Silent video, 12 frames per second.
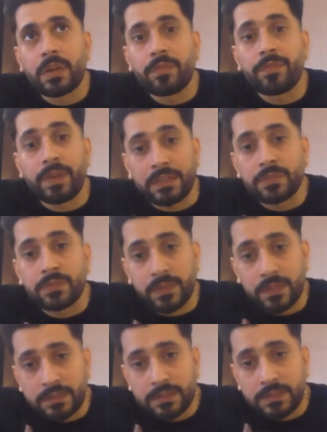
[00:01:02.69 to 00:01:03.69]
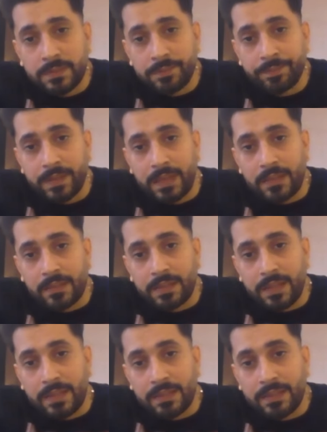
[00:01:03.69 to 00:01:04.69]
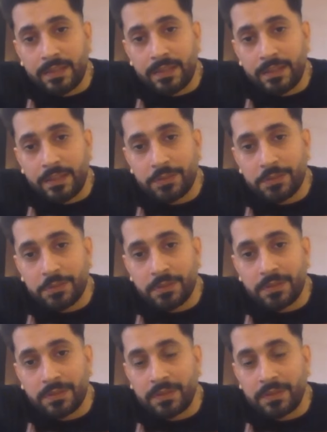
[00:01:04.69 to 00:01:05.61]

we are friends first and then he used to,